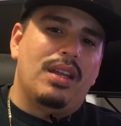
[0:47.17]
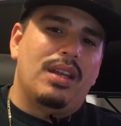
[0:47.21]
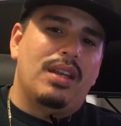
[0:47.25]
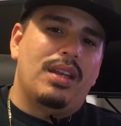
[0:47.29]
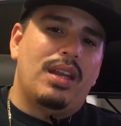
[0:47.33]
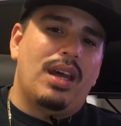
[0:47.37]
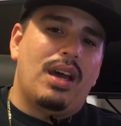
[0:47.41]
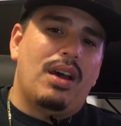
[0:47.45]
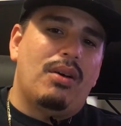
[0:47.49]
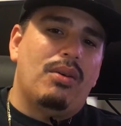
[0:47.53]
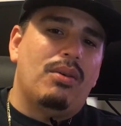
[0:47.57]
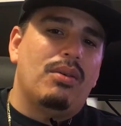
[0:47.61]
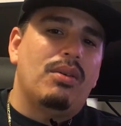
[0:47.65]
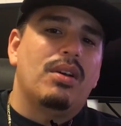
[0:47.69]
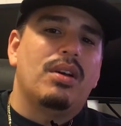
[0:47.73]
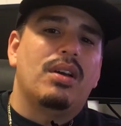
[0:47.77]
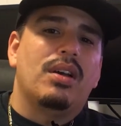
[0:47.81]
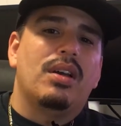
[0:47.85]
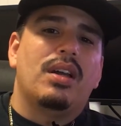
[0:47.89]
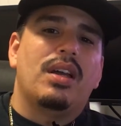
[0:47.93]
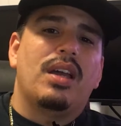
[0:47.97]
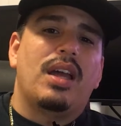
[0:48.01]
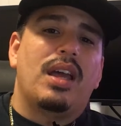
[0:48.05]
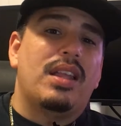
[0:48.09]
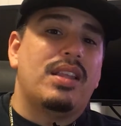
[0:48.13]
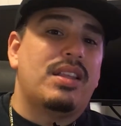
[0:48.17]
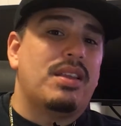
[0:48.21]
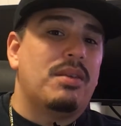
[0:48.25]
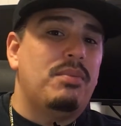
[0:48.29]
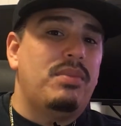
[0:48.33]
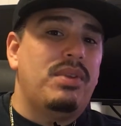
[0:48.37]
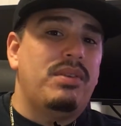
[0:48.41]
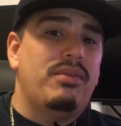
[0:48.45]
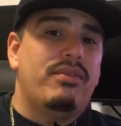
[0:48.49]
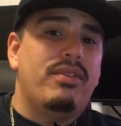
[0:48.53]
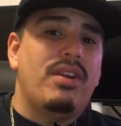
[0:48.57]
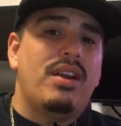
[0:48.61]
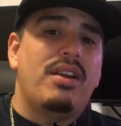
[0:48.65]
Now, it can
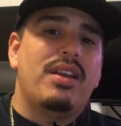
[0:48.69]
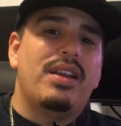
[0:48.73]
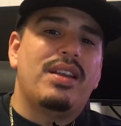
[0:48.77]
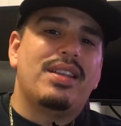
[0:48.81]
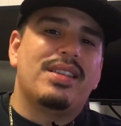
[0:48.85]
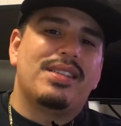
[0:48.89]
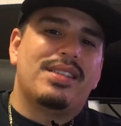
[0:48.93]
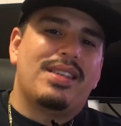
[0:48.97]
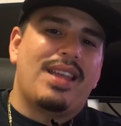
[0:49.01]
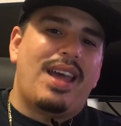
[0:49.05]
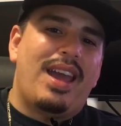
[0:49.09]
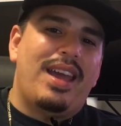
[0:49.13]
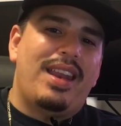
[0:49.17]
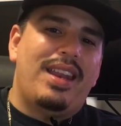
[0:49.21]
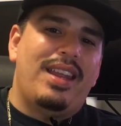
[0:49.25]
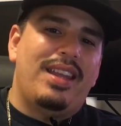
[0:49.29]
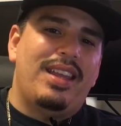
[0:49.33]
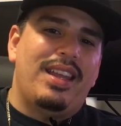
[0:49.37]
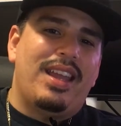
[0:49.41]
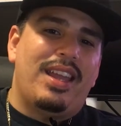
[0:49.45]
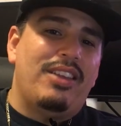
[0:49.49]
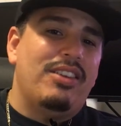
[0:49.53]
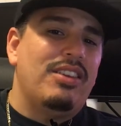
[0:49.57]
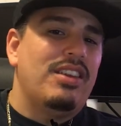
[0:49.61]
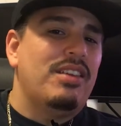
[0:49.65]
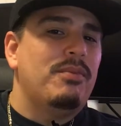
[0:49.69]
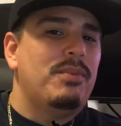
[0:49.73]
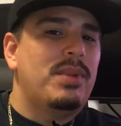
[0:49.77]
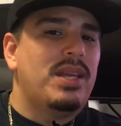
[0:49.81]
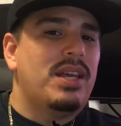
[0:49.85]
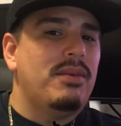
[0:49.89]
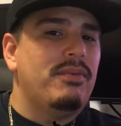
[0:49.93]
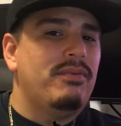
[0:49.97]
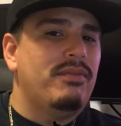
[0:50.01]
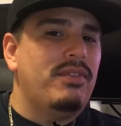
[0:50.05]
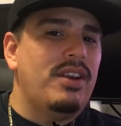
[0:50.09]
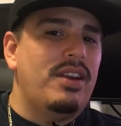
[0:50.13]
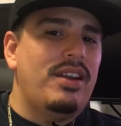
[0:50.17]
be very exciting and you can
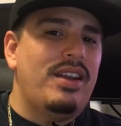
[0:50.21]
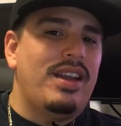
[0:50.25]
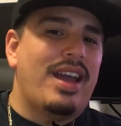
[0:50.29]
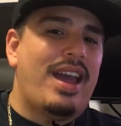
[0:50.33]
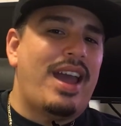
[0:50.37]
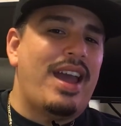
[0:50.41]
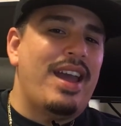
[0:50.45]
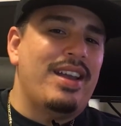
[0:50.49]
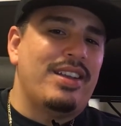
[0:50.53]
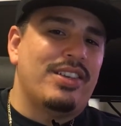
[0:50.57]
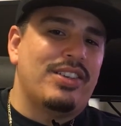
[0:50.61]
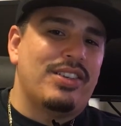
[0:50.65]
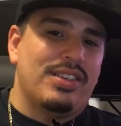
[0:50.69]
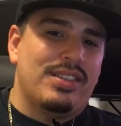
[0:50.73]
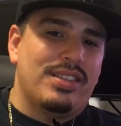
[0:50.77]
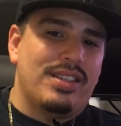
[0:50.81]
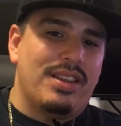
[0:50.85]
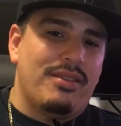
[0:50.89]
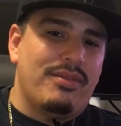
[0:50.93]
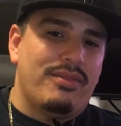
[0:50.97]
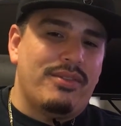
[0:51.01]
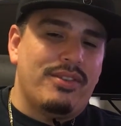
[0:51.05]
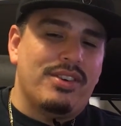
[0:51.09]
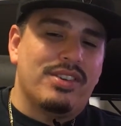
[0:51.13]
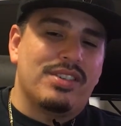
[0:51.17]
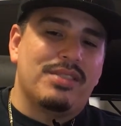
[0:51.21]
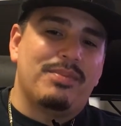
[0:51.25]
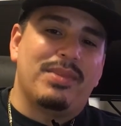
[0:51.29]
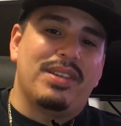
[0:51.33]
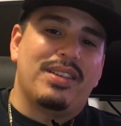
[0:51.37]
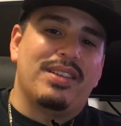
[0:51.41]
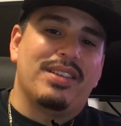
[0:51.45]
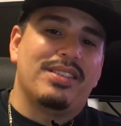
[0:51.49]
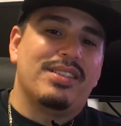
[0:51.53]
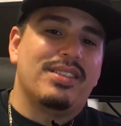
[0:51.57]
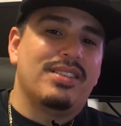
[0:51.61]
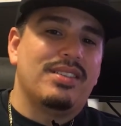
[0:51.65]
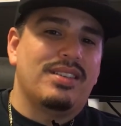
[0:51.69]
become very anxious at first
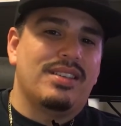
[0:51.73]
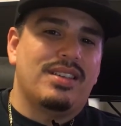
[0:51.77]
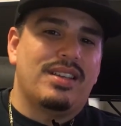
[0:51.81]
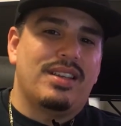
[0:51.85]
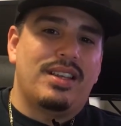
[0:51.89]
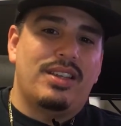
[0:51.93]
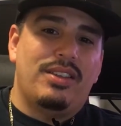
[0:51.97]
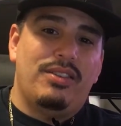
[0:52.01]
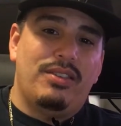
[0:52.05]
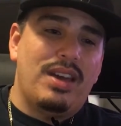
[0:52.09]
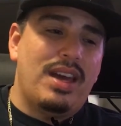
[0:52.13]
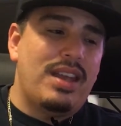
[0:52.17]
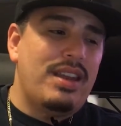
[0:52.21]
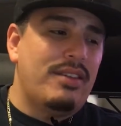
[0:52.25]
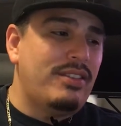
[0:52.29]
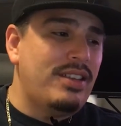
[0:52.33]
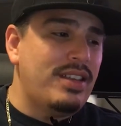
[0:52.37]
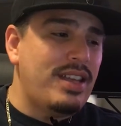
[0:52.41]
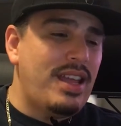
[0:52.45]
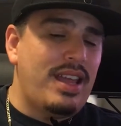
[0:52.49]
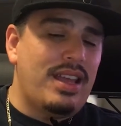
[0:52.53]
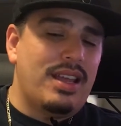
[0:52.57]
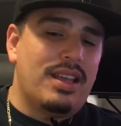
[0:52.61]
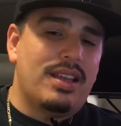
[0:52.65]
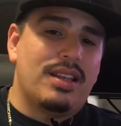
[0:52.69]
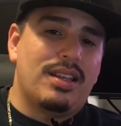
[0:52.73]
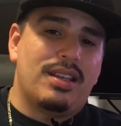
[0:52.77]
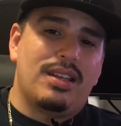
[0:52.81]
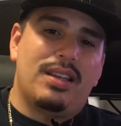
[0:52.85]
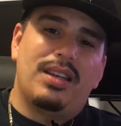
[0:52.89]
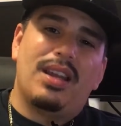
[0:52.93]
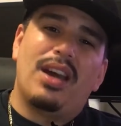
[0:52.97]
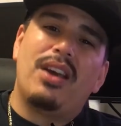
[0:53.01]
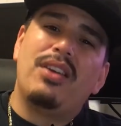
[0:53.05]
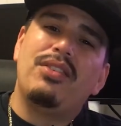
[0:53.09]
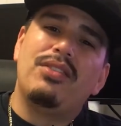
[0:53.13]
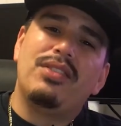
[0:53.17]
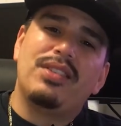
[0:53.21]
because you got a tank,
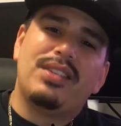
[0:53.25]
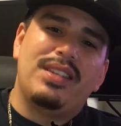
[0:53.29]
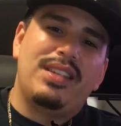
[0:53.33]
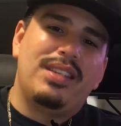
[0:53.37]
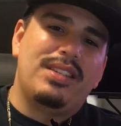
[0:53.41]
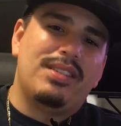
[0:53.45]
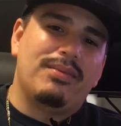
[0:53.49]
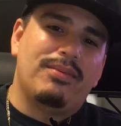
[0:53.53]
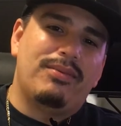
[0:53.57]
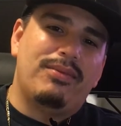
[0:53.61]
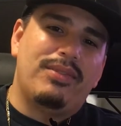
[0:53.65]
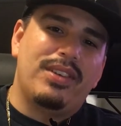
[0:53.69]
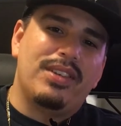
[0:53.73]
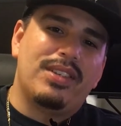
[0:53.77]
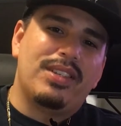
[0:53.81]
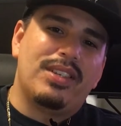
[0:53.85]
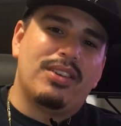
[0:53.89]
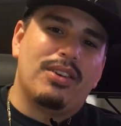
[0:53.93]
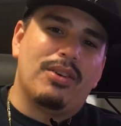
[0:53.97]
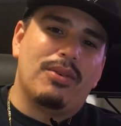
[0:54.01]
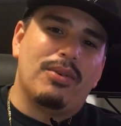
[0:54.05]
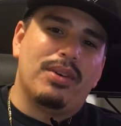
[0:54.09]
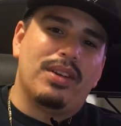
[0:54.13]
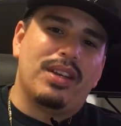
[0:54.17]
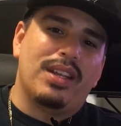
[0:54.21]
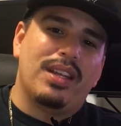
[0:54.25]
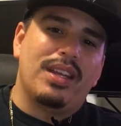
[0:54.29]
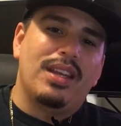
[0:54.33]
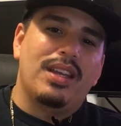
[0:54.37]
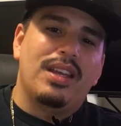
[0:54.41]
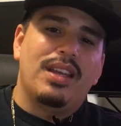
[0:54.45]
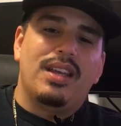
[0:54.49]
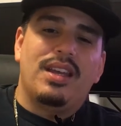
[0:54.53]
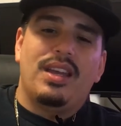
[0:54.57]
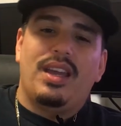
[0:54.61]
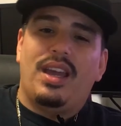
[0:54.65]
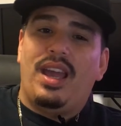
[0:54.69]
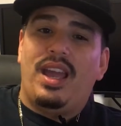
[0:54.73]
now you just need some fish to go in it
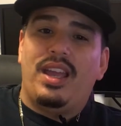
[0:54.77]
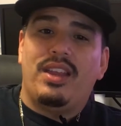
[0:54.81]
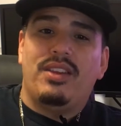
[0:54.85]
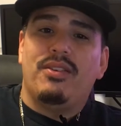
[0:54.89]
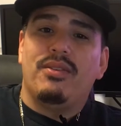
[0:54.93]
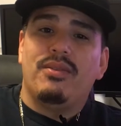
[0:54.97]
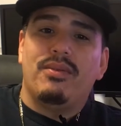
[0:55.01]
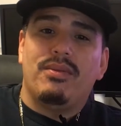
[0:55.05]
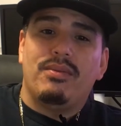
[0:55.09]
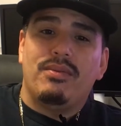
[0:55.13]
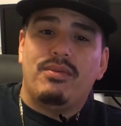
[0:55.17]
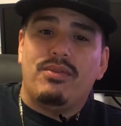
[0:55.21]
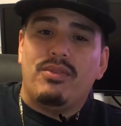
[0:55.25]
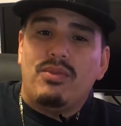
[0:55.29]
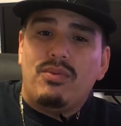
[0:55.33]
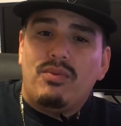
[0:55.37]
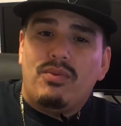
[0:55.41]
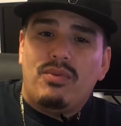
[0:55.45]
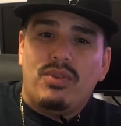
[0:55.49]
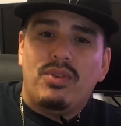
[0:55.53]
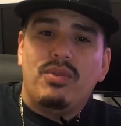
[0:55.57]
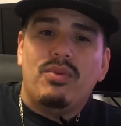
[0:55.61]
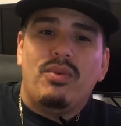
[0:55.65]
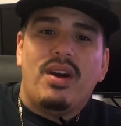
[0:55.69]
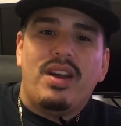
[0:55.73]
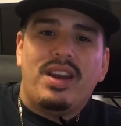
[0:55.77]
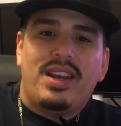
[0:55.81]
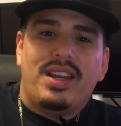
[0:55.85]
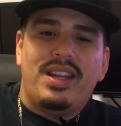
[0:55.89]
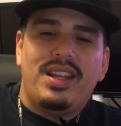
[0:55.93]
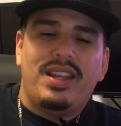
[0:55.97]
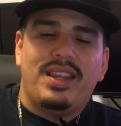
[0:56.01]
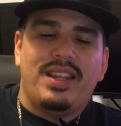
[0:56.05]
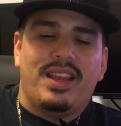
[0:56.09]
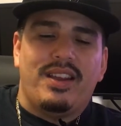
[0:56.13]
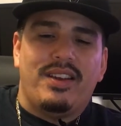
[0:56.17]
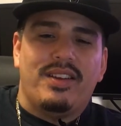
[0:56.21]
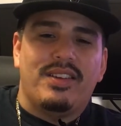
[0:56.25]
and you want it
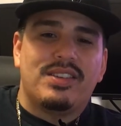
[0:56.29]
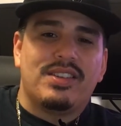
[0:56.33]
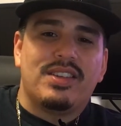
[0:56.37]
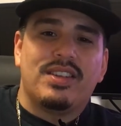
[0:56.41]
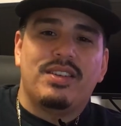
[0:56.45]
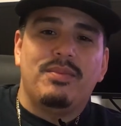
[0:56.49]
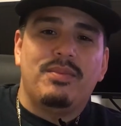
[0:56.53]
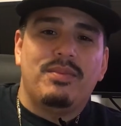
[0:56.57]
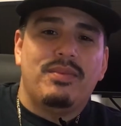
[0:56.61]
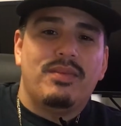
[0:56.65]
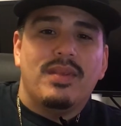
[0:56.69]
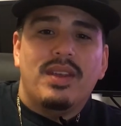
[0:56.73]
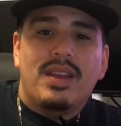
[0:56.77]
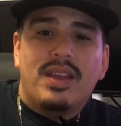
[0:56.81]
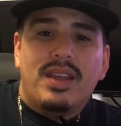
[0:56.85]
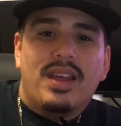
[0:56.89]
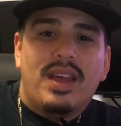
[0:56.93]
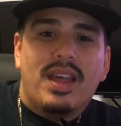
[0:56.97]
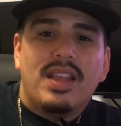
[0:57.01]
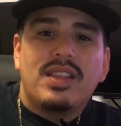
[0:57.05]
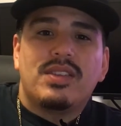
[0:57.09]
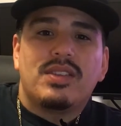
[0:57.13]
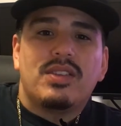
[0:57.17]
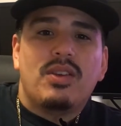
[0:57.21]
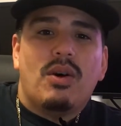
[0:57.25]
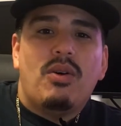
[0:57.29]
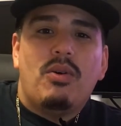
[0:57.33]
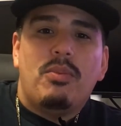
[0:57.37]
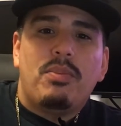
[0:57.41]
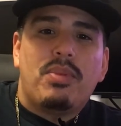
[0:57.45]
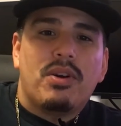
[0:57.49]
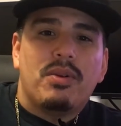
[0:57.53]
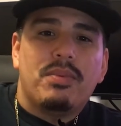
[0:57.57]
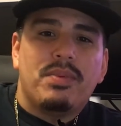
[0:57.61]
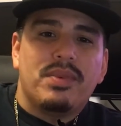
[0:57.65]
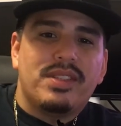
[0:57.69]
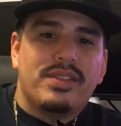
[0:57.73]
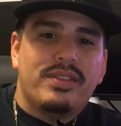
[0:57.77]
in there. It's the whole
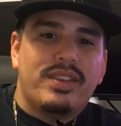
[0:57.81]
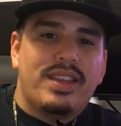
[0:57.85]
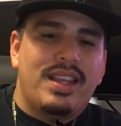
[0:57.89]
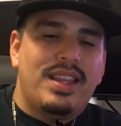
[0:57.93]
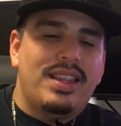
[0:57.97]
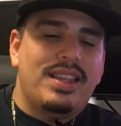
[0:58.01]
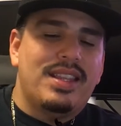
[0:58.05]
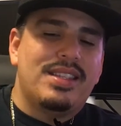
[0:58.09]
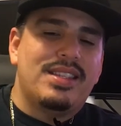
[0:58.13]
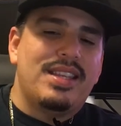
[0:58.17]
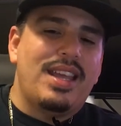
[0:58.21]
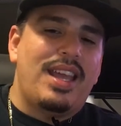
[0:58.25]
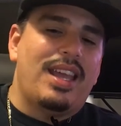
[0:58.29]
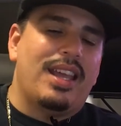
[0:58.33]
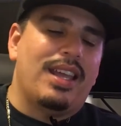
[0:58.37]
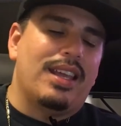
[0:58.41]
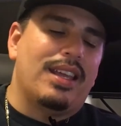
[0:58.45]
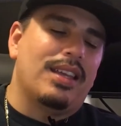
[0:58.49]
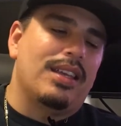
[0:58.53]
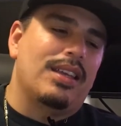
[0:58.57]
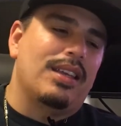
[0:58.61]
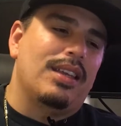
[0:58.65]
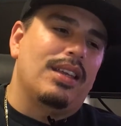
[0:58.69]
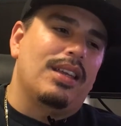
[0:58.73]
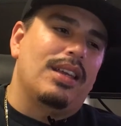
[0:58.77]
purpose of getting the tank.